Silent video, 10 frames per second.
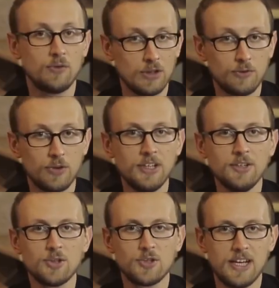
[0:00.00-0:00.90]
Feel
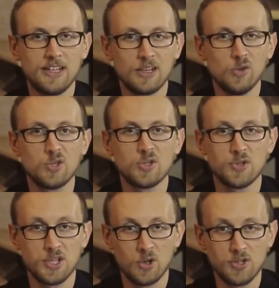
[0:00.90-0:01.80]
free to take a look
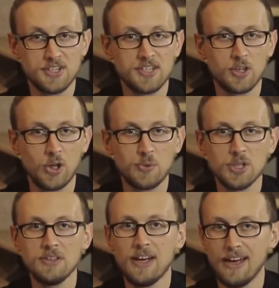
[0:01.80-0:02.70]
through the course
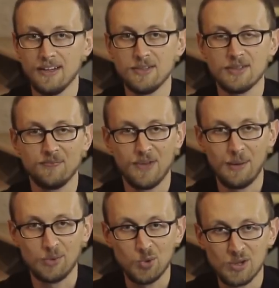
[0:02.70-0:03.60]
description and
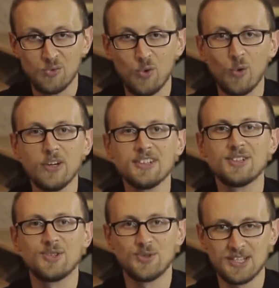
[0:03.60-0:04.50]
I'm looking forward
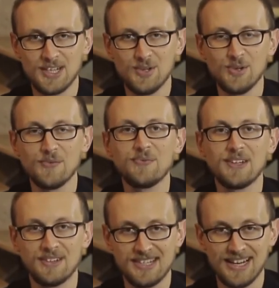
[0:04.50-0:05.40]
to see you
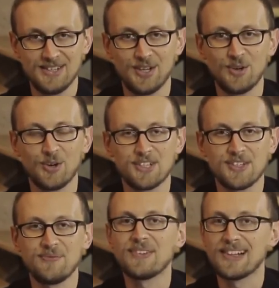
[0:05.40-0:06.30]
inside the
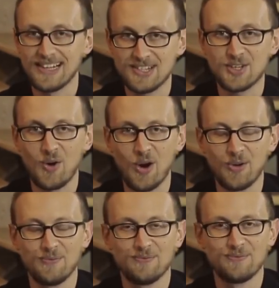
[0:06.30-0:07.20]
course. Let's rock!